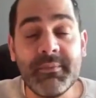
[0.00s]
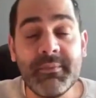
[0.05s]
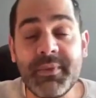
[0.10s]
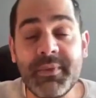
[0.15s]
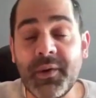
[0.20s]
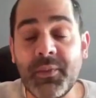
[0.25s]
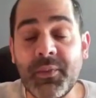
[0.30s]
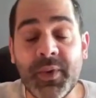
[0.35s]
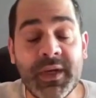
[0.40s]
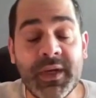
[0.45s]

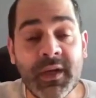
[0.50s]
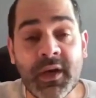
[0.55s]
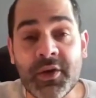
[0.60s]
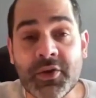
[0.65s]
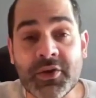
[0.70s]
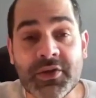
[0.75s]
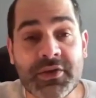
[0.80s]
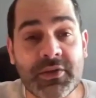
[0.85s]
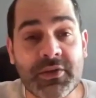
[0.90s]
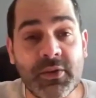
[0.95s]
But we
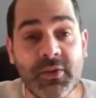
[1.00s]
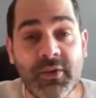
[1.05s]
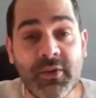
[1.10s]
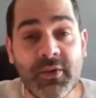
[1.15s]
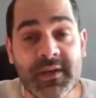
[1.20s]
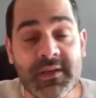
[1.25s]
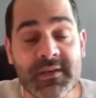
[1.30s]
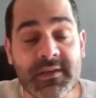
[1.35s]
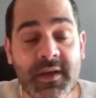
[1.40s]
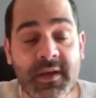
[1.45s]
know
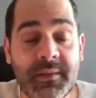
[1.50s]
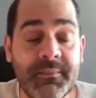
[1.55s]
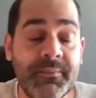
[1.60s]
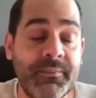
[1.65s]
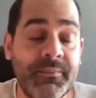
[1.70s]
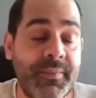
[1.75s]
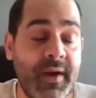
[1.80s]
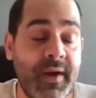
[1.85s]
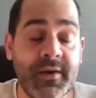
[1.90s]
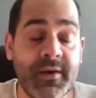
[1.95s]
stories,
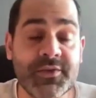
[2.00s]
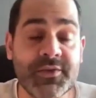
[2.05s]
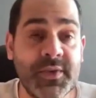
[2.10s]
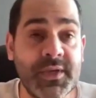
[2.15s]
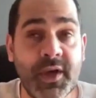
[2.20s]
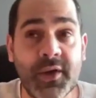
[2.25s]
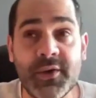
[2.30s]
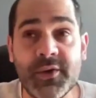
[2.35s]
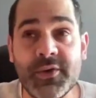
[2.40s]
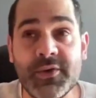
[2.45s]
parents we
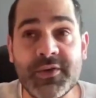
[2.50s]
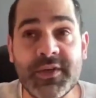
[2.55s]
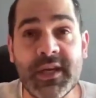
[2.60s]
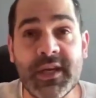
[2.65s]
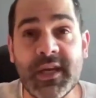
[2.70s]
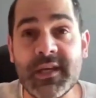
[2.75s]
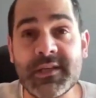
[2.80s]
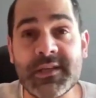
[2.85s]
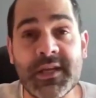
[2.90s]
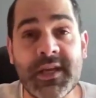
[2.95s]
know whose
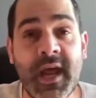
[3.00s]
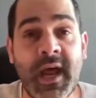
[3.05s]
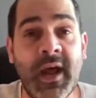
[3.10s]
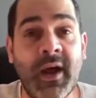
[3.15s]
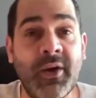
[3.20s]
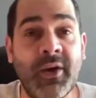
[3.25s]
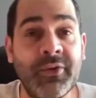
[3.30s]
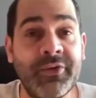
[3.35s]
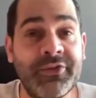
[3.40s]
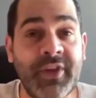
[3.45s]
kids are
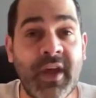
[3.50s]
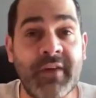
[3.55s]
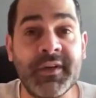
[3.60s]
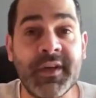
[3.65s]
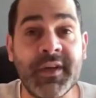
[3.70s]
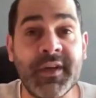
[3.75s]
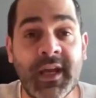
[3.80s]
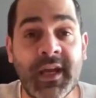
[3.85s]
now 7,